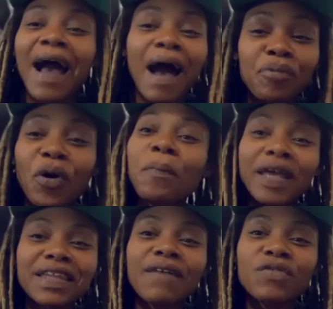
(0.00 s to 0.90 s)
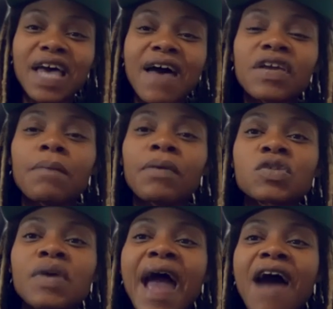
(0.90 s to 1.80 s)
I'm going to play devil's advocate because
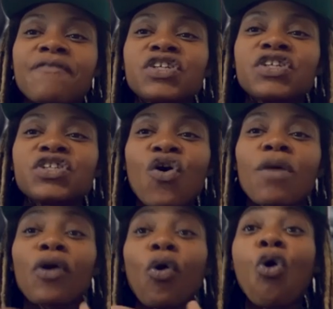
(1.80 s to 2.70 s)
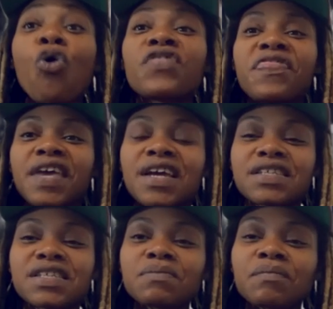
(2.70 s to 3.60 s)
we have to talk about all the
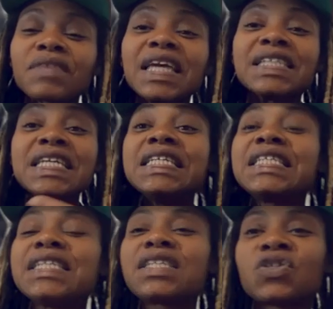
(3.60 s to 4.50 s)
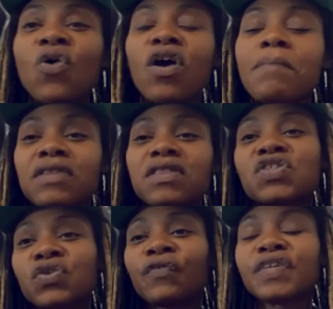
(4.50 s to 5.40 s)
things. It's easy to talk about the
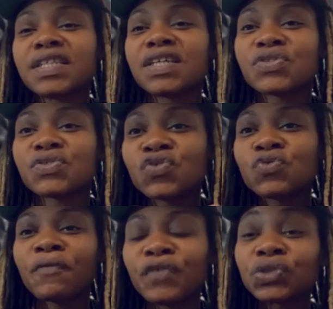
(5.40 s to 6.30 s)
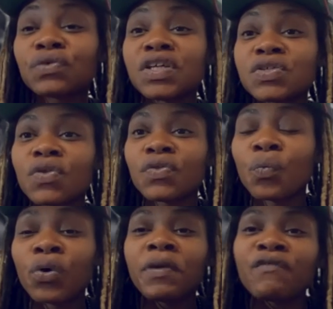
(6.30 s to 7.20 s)
surface things or the superficial things or the
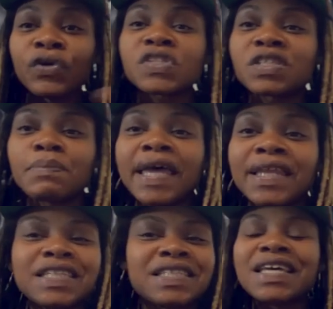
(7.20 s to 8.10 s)
women versus men. That's